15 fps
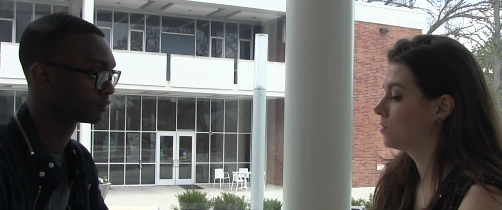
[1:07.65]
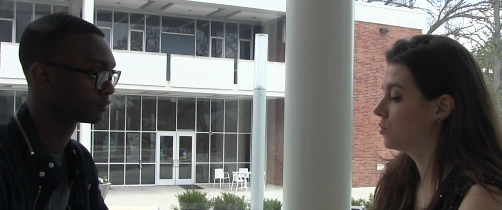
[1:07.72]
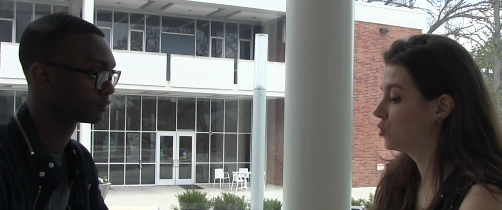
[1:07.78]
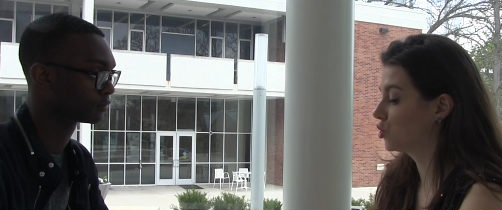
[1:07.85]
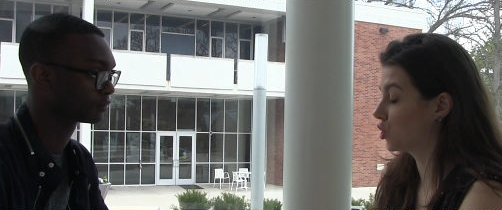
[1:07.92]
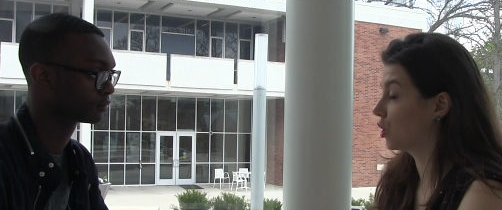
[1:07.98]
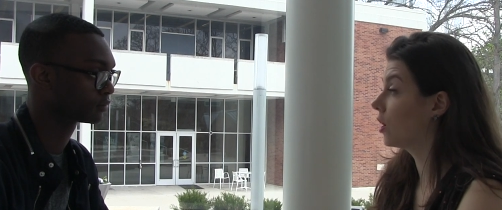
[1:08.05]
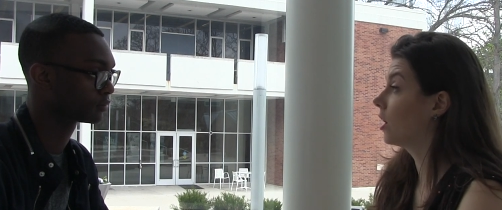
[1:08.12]

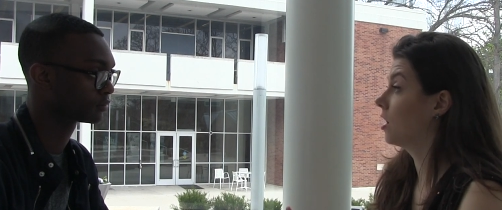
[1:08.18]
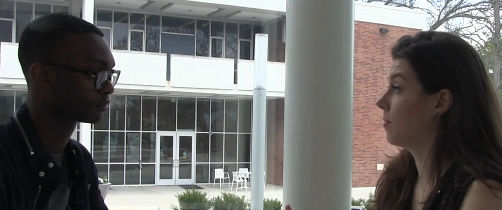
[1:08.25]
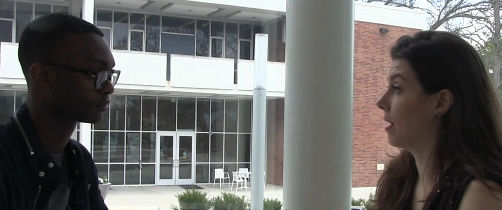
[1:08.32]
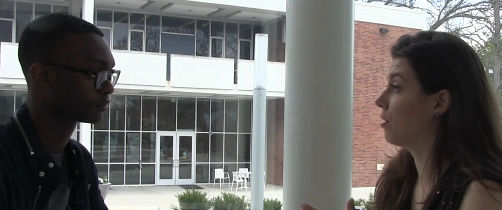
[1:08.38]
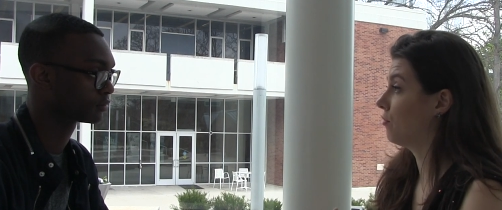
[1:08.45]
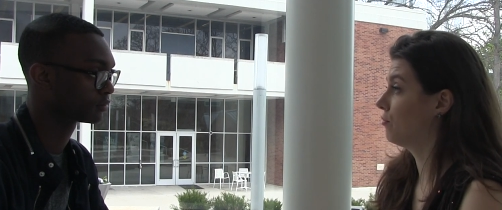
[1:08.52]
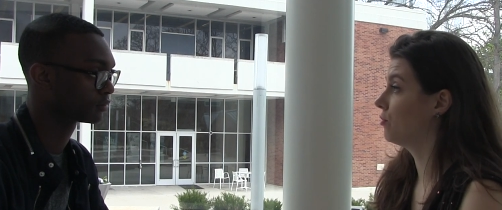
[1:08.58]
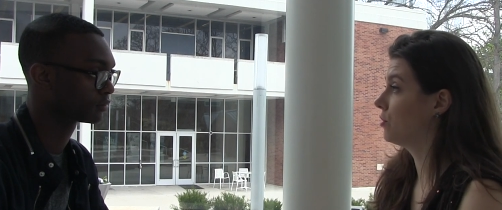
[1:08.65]
Speaker 1: certain
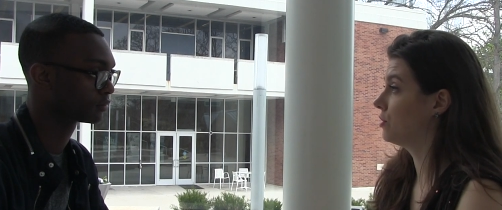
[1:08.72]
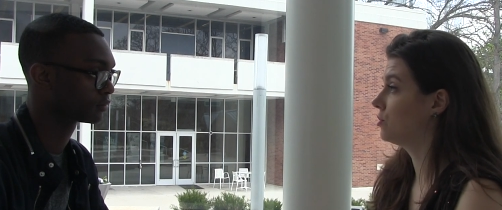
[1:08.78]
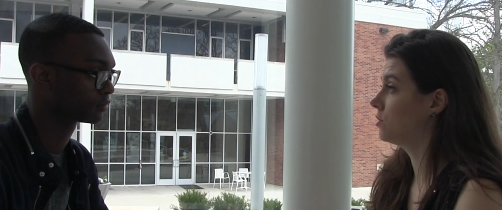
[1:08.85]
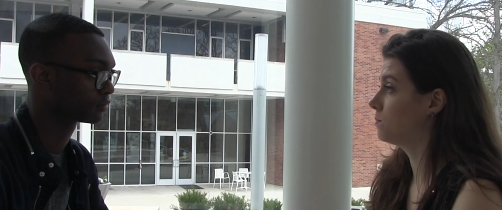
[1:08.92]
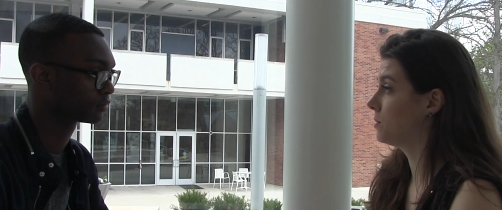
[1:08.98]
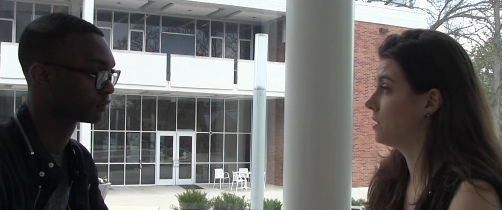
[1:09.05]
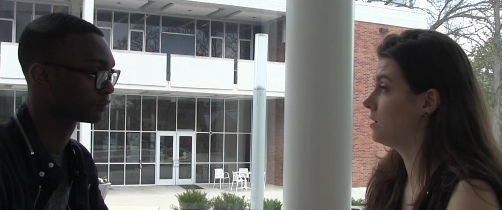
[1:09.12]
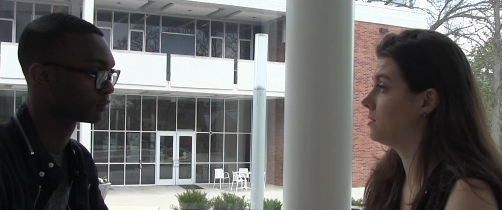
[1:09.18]
about for
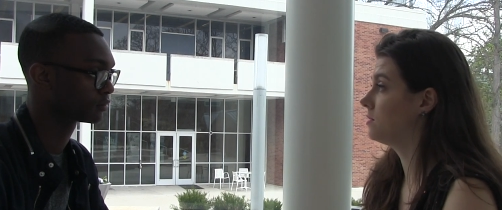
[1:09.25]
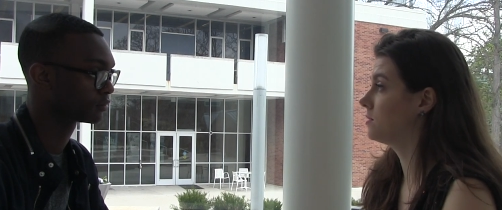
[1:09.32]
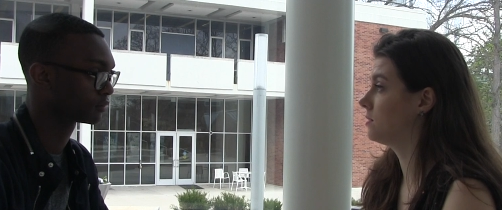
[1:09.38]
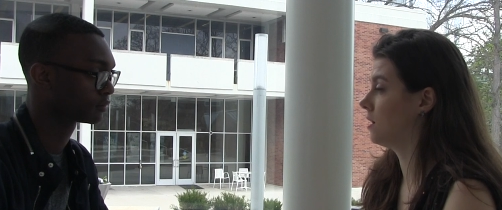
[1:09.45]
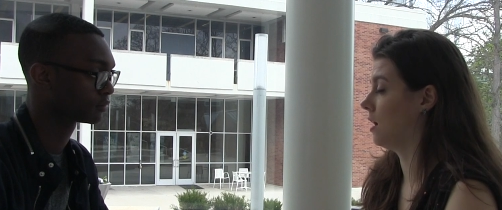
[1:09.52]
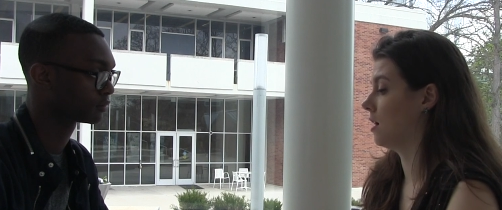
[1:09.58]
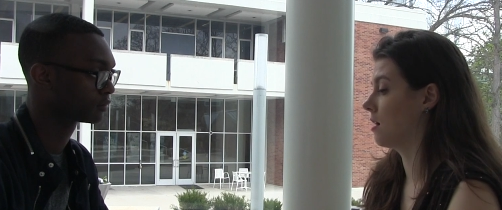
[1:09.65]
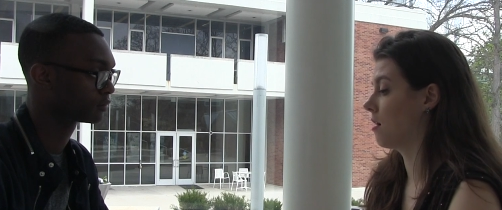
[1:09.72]
this
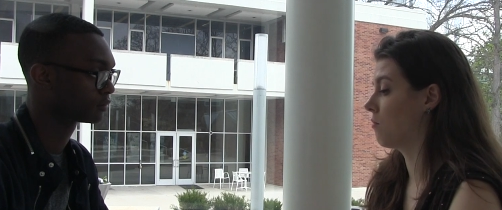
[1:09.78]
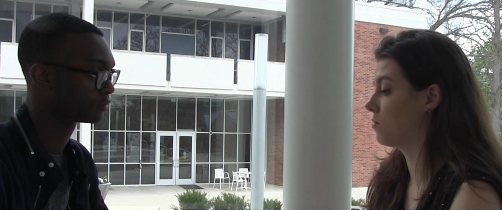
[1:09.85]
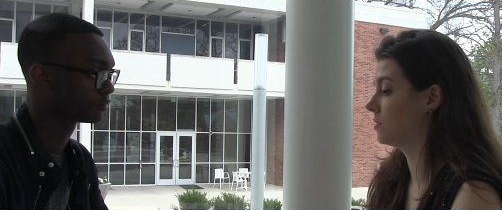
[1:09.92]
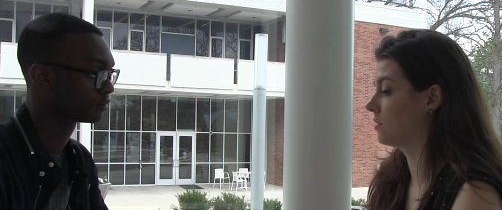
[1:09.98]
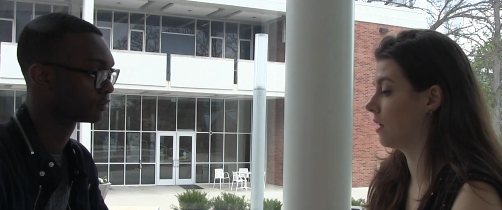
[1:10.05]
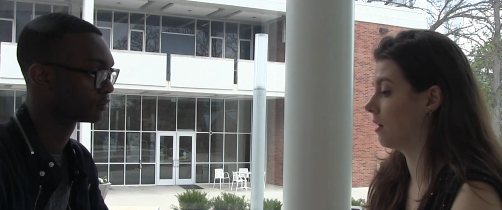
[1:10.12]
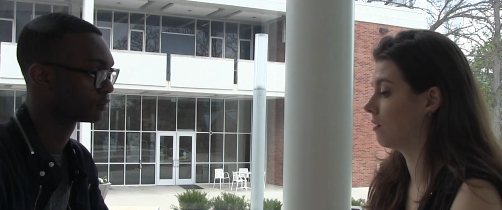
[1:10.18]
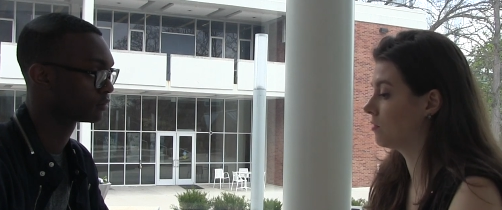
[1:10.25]
piece uh,
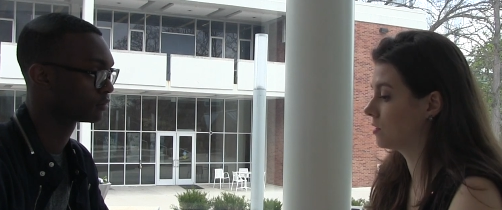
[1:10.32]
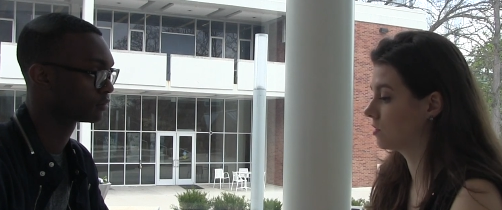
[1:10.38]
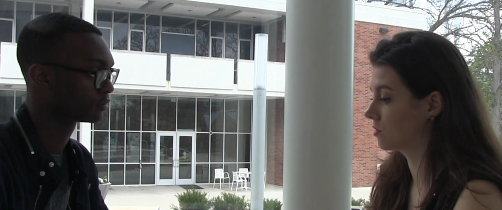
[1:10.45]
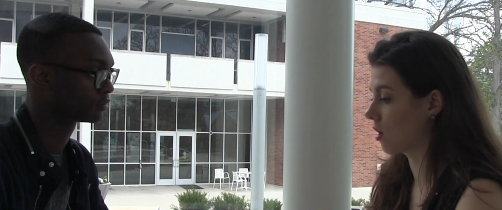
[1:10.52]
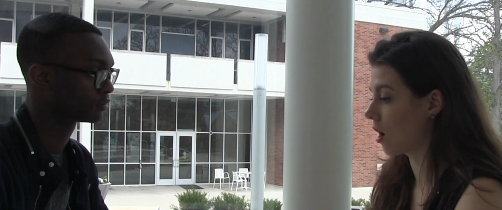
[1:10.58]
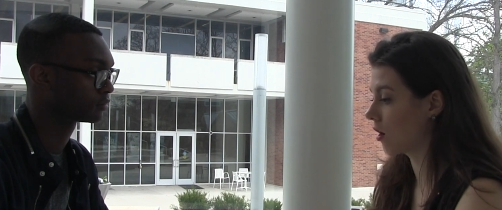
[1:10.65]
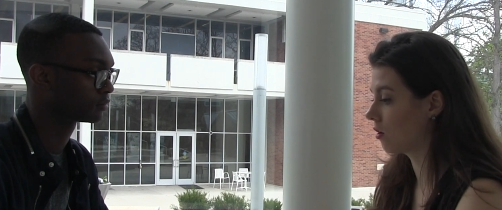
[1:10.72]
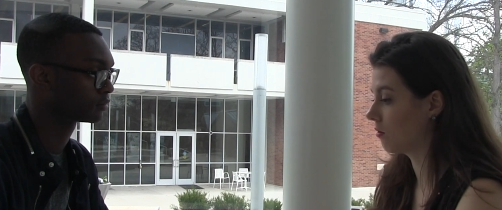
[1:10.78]
was that it was
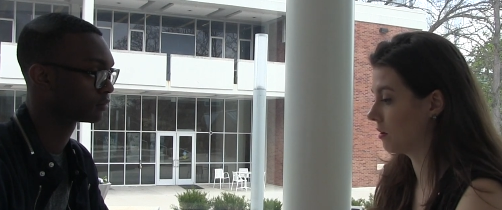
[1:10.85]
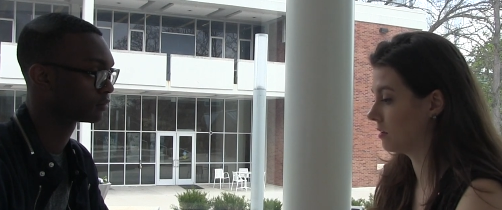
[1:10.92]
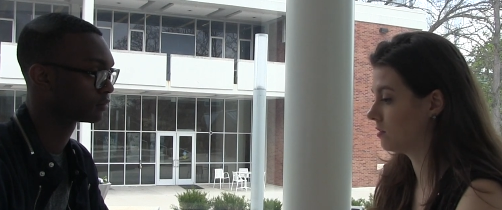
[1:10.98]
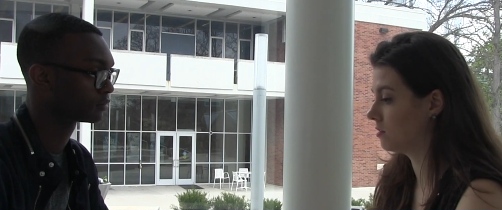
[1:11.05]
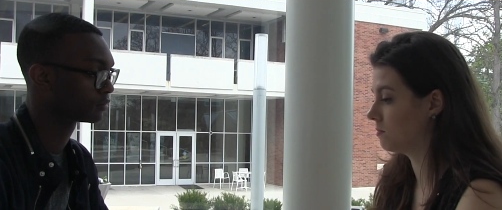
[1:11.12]
not going